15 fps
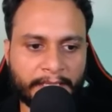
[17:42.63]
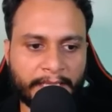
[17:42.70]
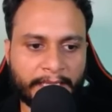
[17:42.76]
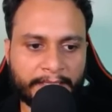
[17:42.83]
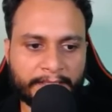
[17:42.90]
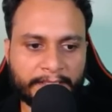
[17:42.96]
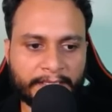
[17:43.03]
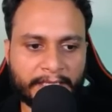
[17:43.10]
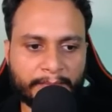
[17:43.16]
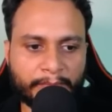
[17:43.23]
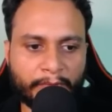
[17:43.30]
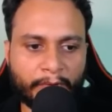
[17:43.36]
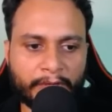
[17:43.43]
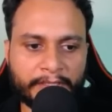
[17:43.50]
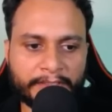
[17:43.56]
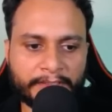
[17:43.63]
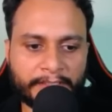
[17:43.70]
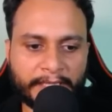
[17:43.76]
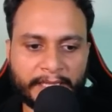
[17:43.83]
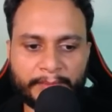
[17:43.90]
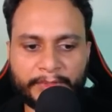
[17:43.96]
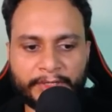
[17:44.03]
and then I'm calling the
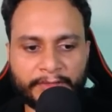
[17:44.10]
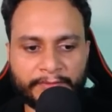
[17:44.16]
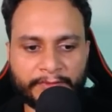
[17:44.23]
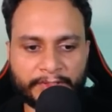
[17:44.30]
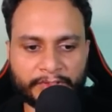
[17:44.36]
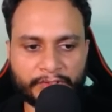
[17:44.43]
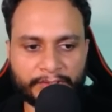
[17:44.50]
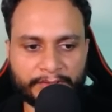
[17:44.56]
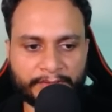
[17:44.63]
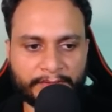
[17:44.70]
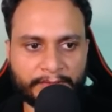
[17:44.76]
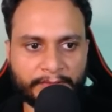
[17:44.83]
diameter function.